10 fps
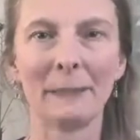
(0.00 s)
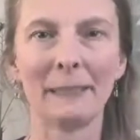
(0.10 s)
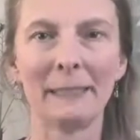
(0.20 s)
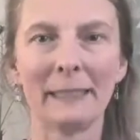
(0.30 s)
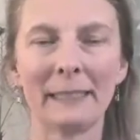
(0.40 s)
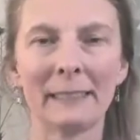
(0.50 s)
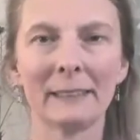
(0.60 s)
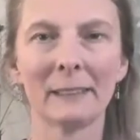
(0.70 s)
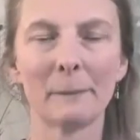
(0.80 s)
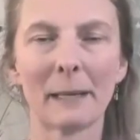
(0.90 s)
breathing
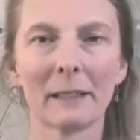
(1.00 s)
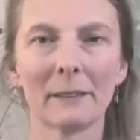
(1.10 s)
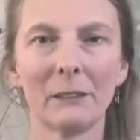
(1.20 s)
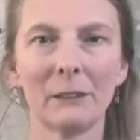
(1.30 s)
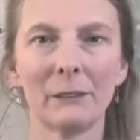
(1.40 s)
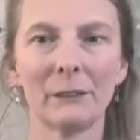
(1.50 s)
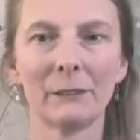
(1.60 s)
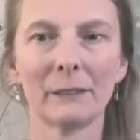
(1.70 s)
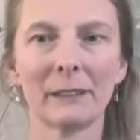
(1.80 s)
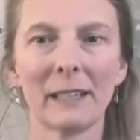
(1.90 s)
into the back of you.
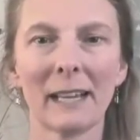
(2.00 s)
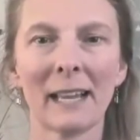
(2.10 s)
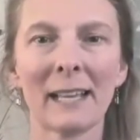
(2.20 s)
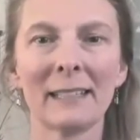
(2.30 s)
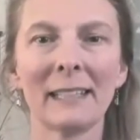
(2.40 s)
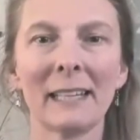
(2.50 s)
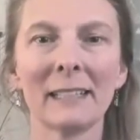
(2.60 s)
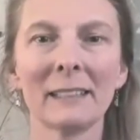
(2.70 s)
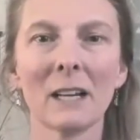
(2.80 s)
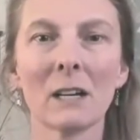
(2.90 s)
And
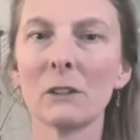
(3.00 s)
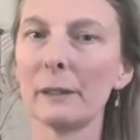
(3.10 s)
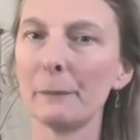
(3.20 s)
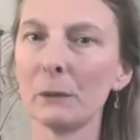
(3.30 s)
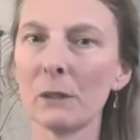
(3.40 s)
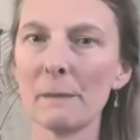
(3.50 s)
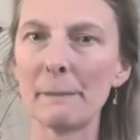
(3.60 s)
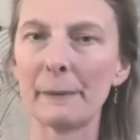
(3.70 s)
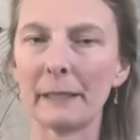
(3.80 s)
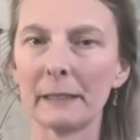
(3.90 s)
then ungrip your
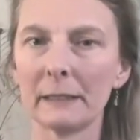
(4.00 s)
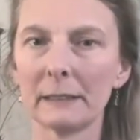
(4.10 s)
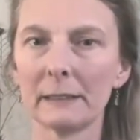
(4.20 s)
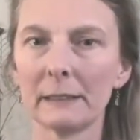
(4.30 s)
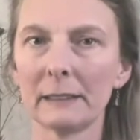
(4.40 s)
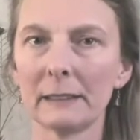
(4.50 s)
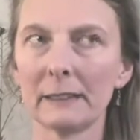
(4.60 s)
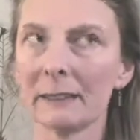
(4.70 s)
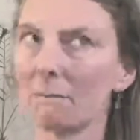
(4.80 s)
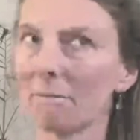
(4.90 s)
armpits,
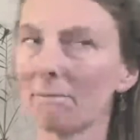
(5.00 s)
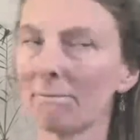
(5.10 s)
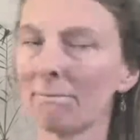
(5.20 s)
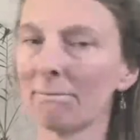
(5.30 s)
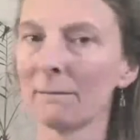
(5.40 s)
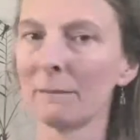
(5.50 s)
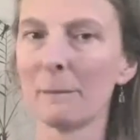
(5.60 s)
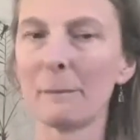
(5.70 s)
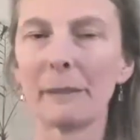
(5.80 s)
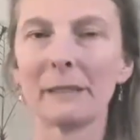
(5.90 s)

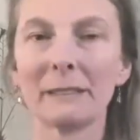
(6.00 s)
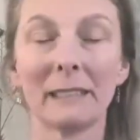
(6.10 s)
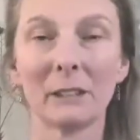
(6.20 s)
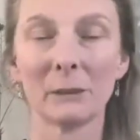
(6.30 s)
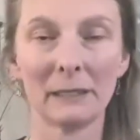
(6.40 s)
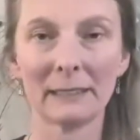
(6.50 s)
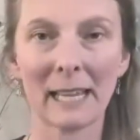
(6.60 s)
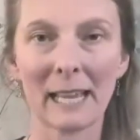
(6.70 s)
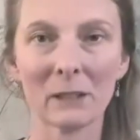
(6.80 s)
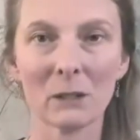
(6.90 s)
because they don't need
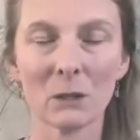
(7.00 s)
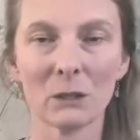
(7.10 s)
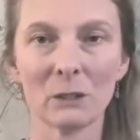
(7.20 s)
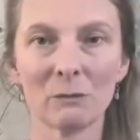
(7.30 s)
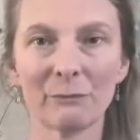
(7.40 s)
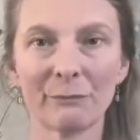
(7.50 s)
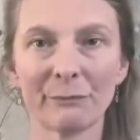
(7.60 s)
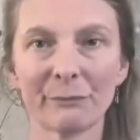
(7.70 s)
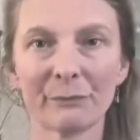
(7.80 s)
to hang on.